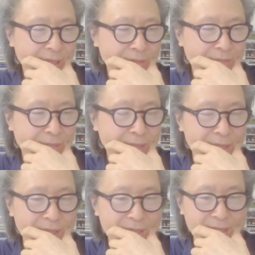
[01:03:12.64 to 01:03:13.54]
by
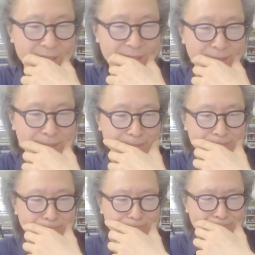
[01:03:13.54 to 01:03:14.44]
the
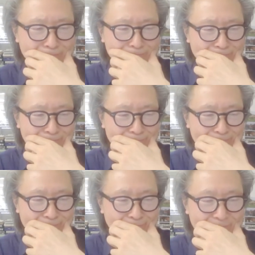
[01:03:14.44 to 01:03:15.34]
um,
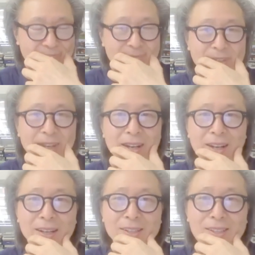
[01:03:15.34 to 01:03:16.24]

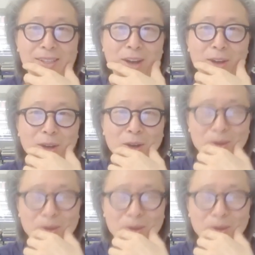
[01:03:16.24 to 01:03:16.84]
uh, the Yao Yao